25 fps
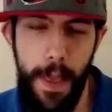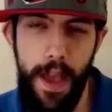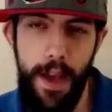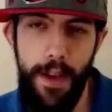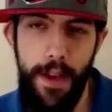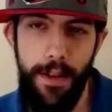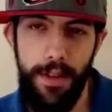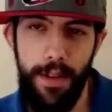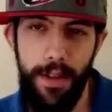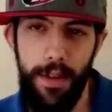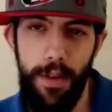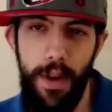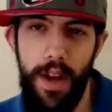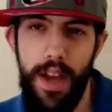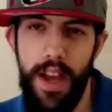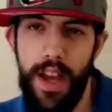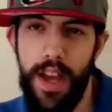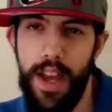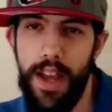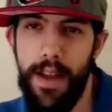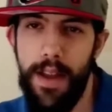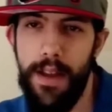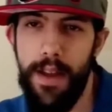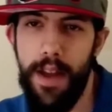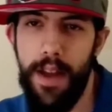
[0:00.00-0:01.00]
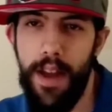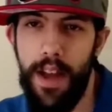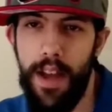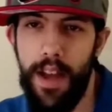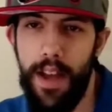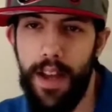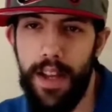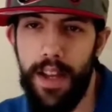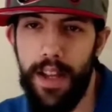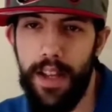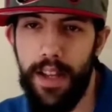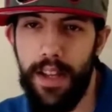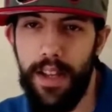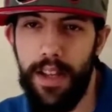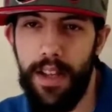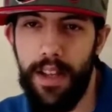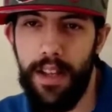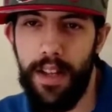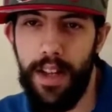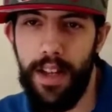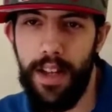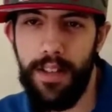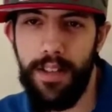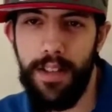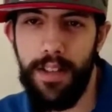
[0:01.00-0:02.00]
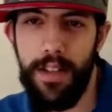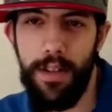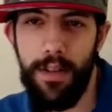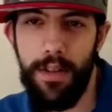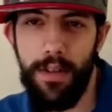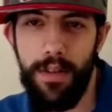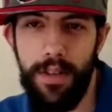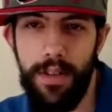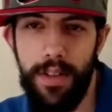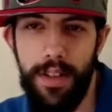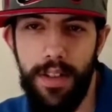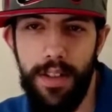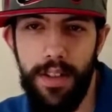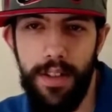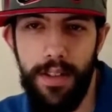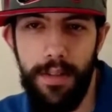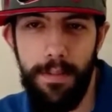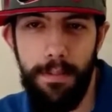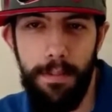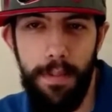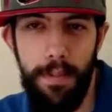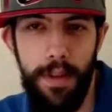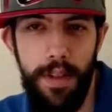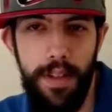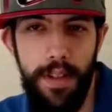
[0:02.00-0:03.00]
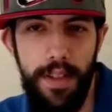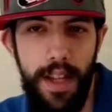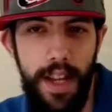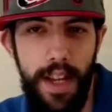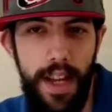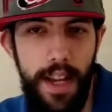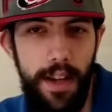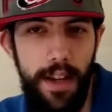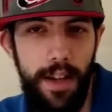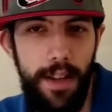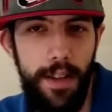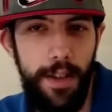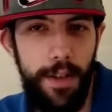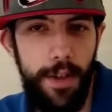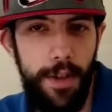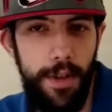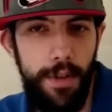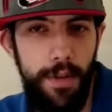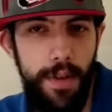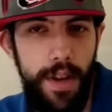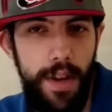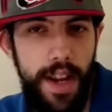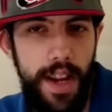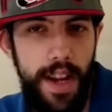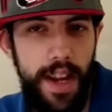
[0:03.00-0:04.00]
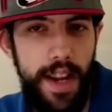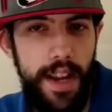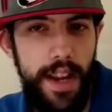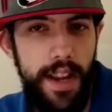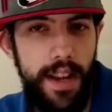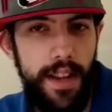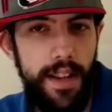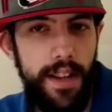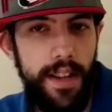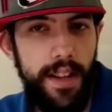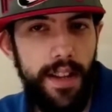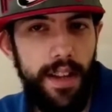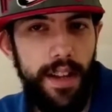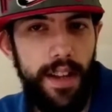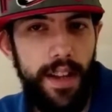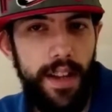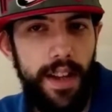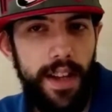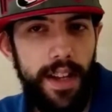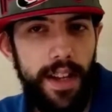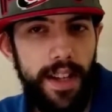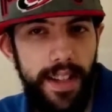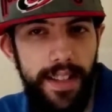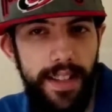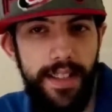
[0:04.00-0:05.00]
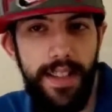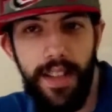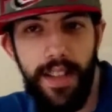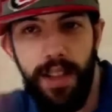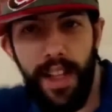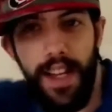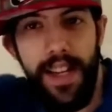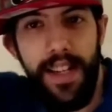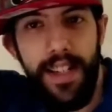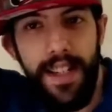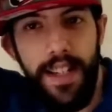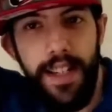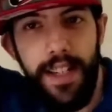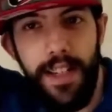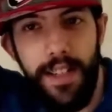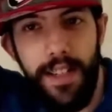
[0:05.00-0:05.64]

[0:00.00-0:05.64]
So as he goes to put his hand to the tree, gets a lightning